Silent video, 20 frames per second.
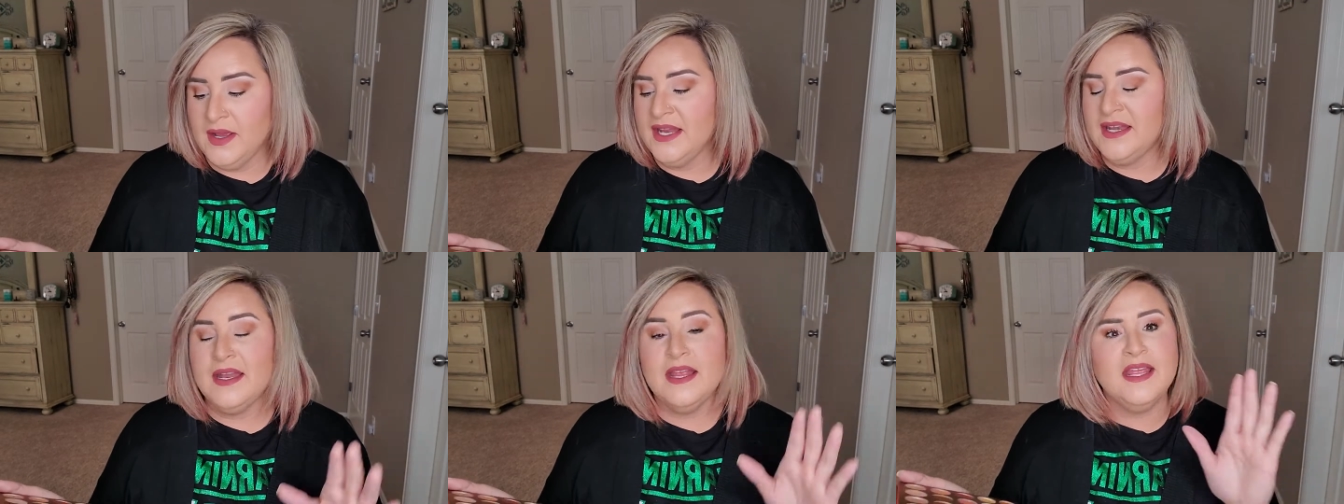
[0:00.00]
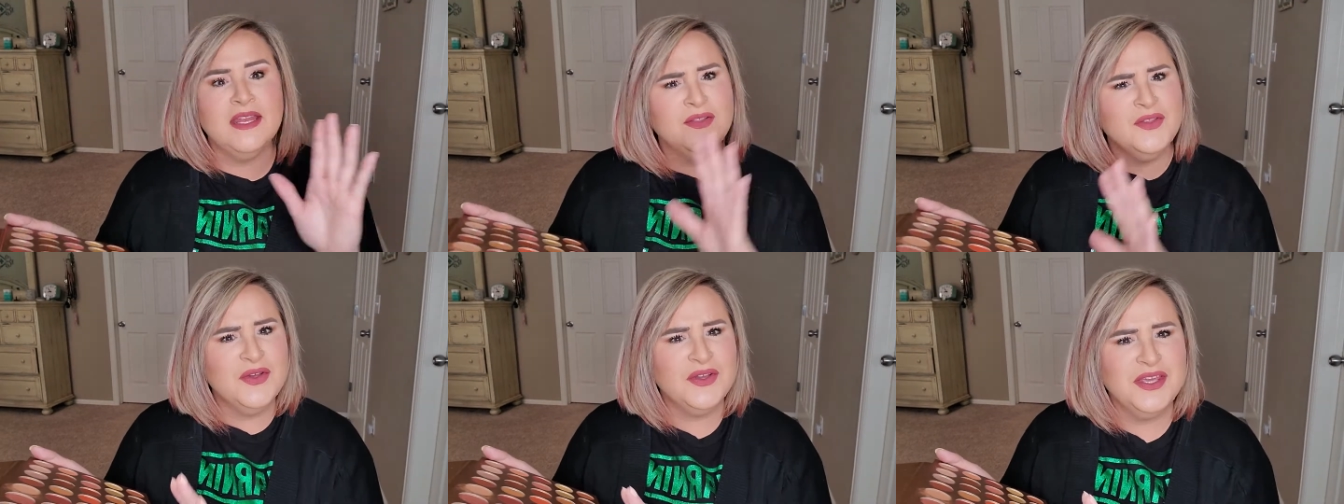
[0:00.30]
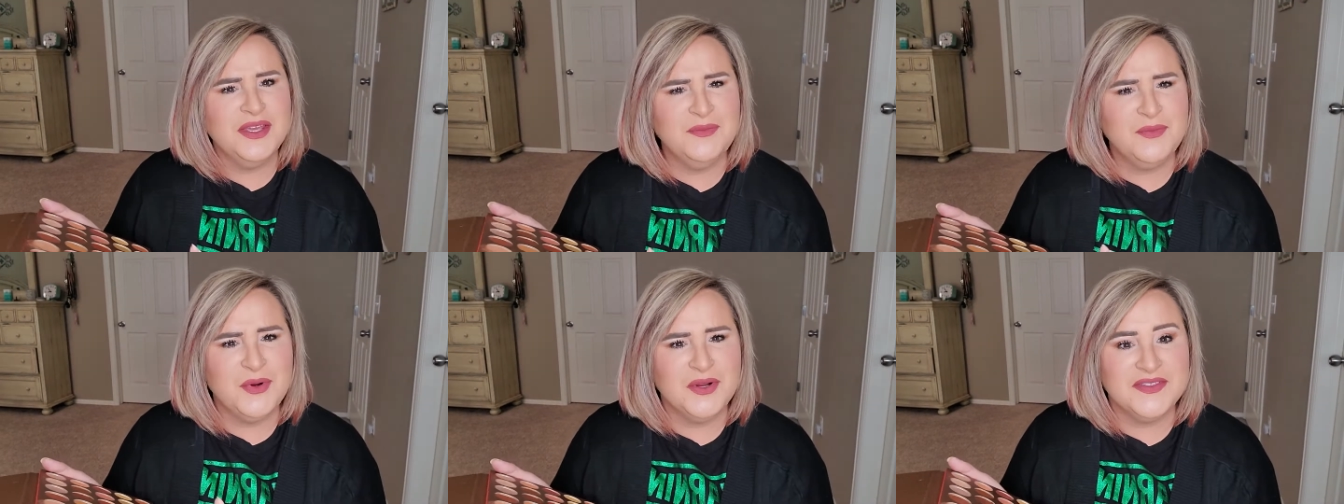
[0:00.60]
And in
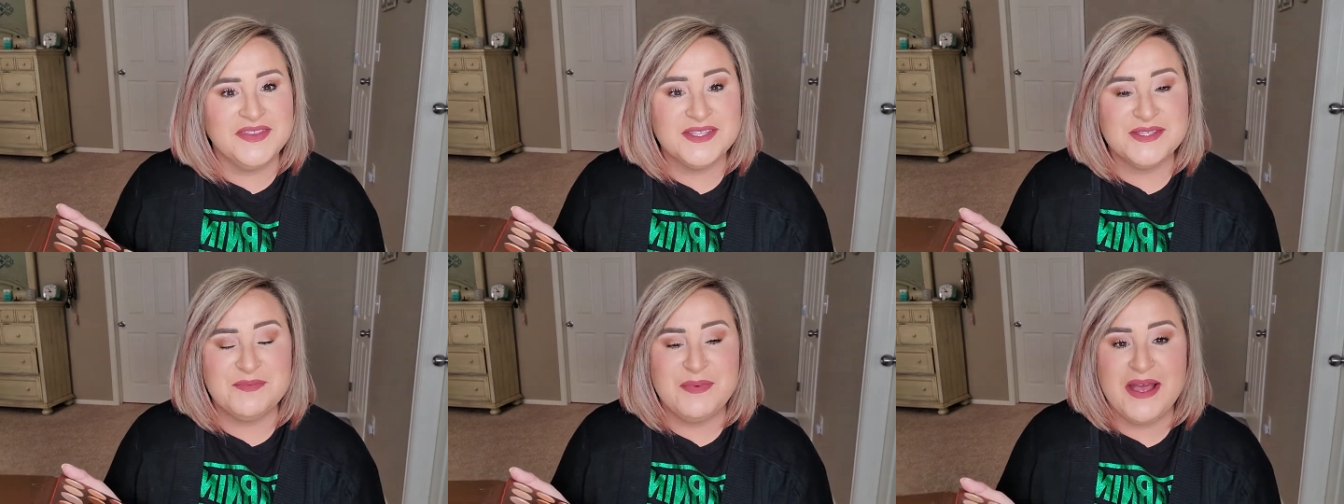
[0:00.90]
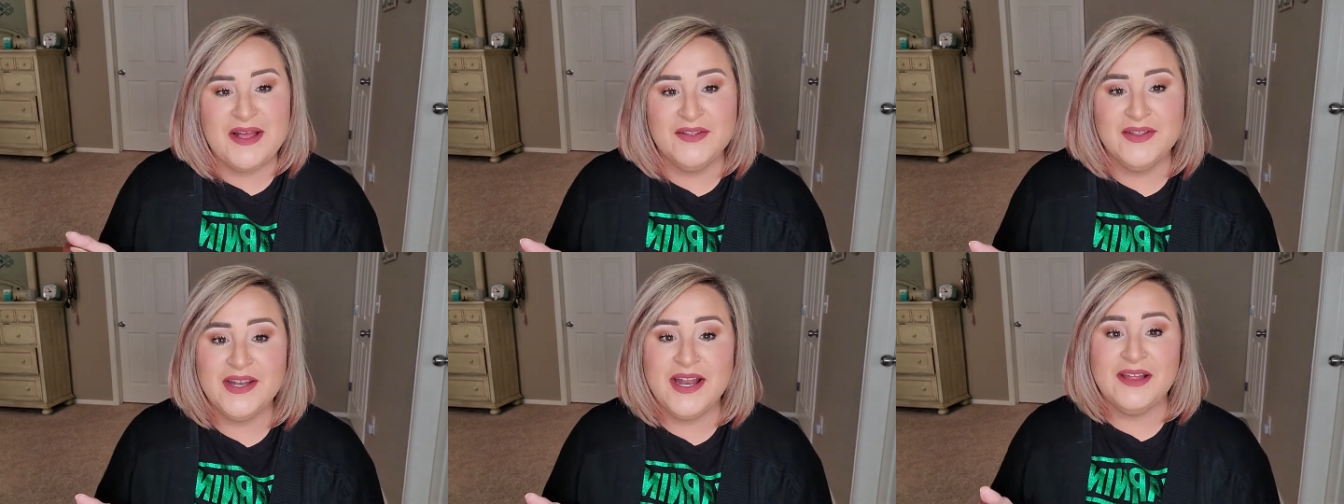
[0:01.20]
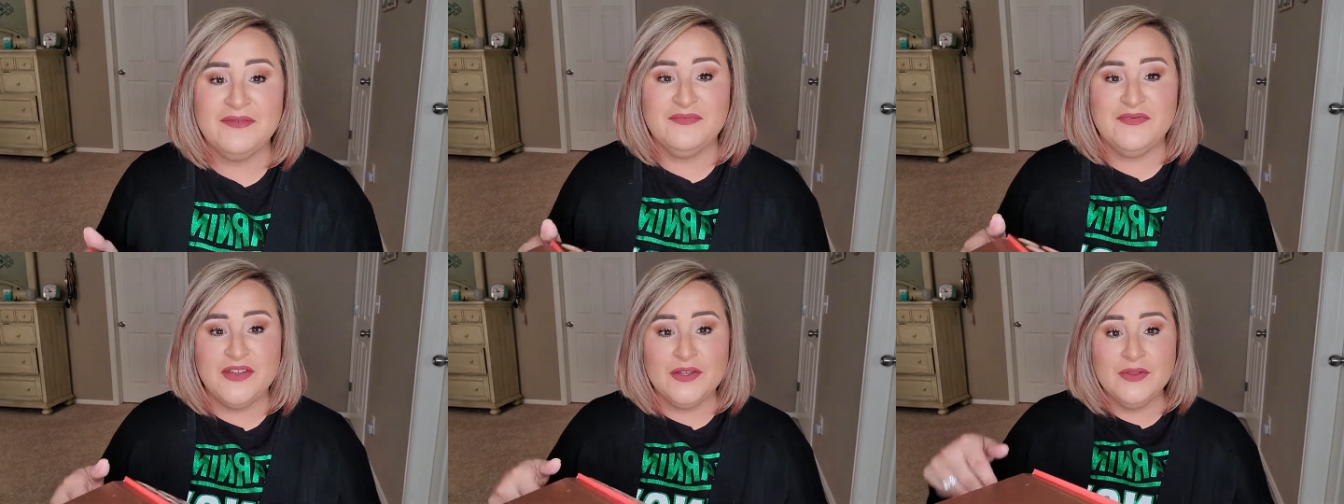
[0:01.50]
looking more at this palette, I
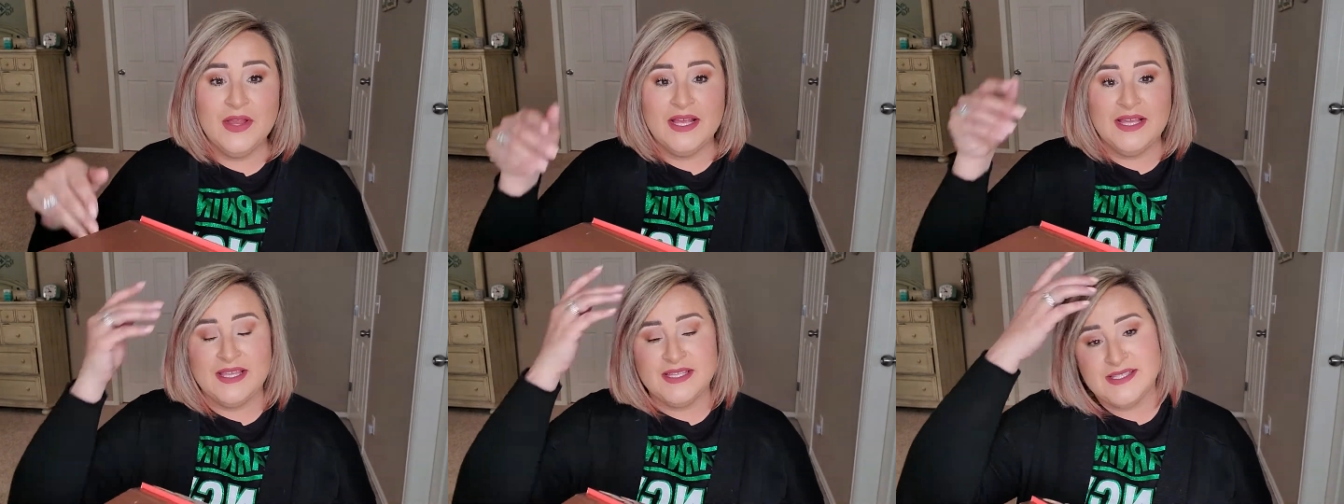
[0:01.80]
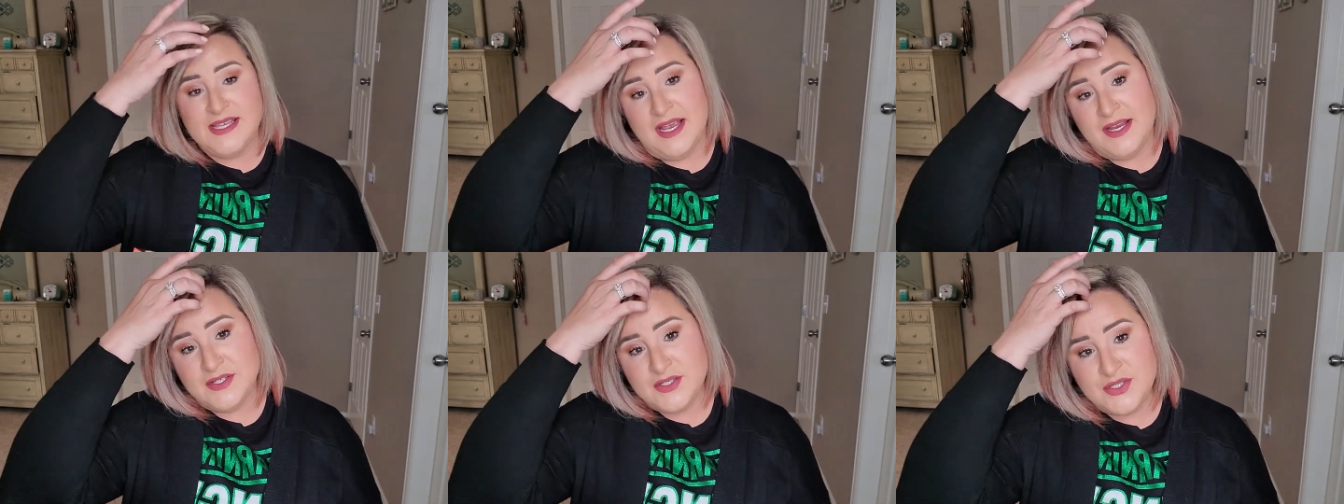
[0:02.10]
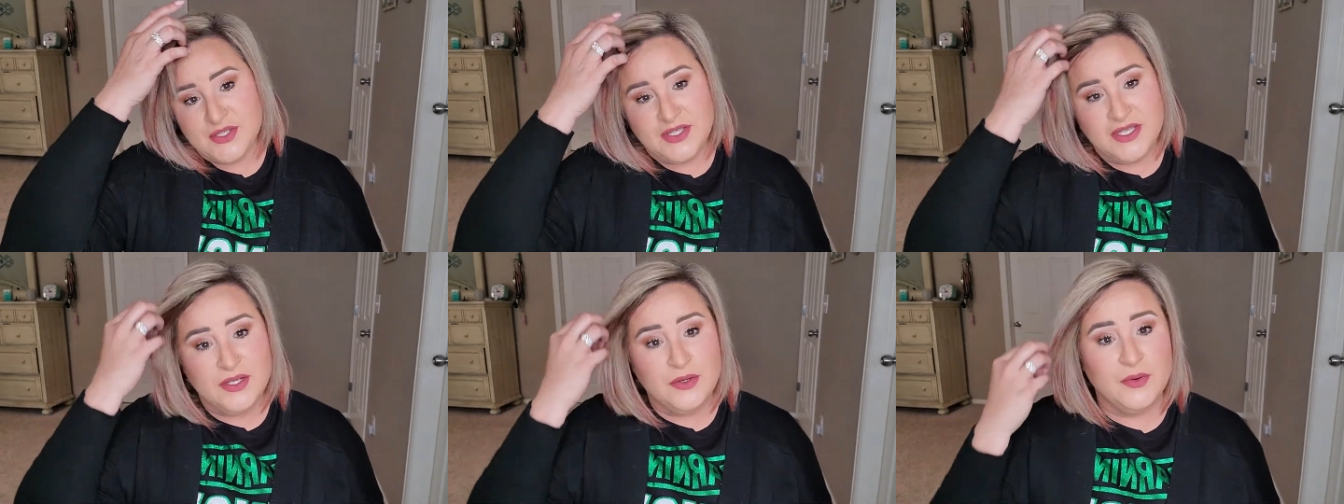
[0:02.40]
feel like it's
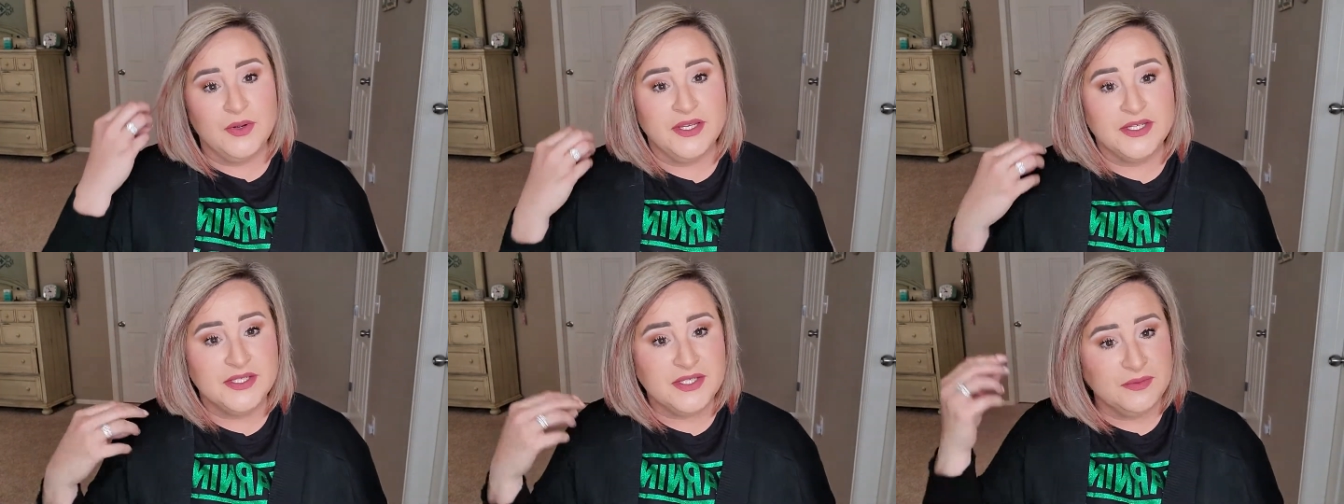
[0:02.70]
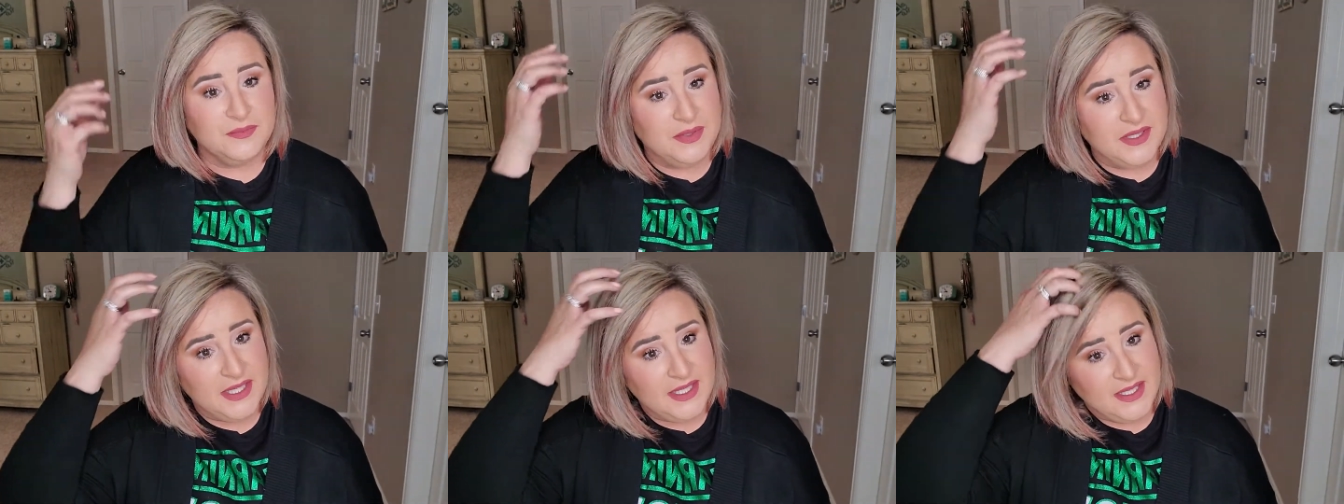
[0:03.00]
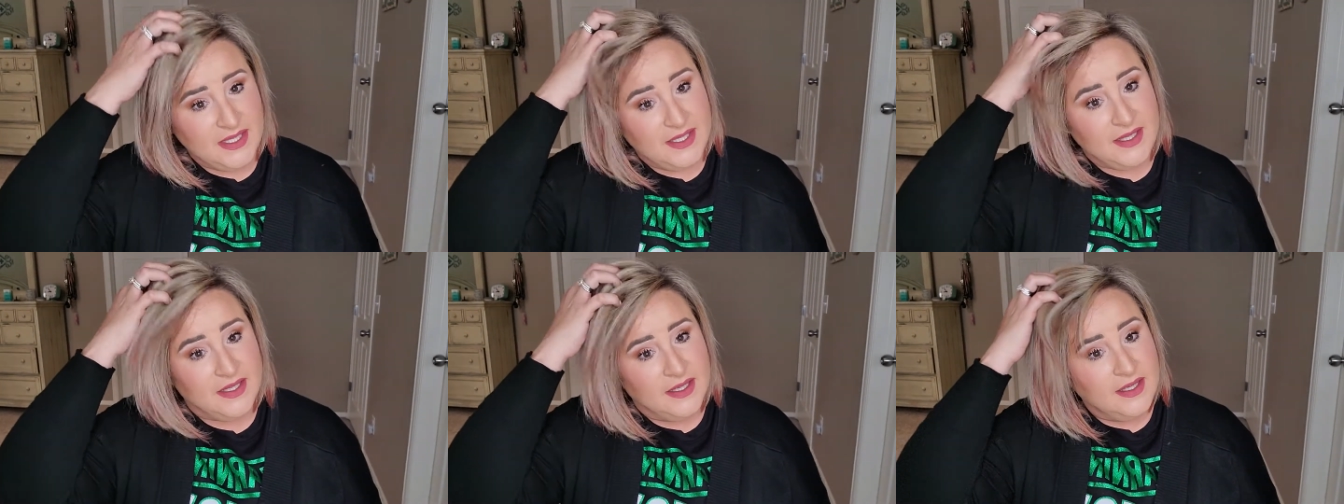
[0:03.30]
actually going to
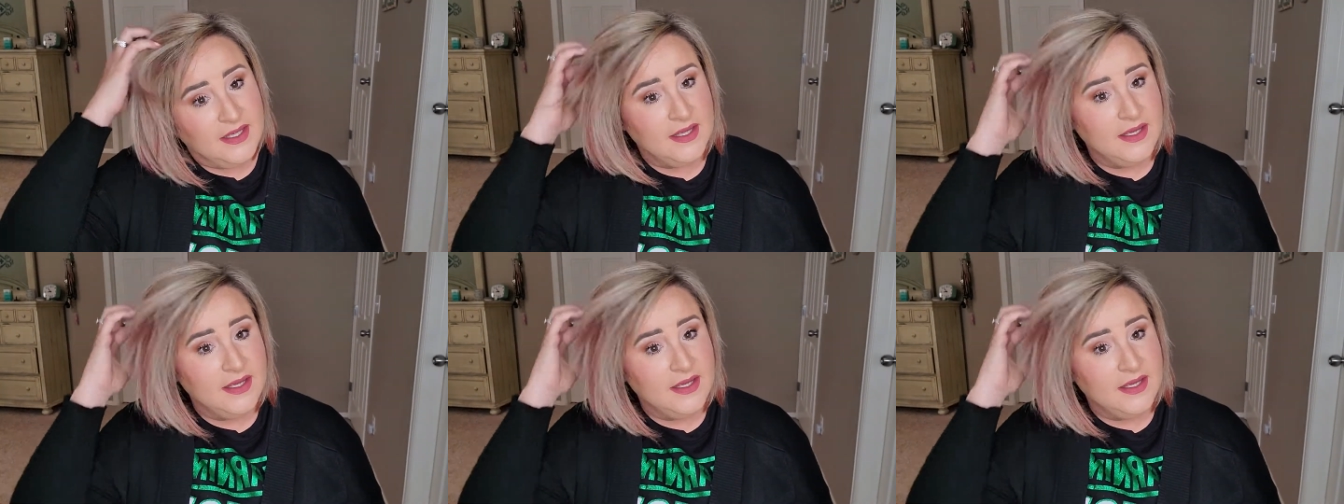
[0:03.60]
be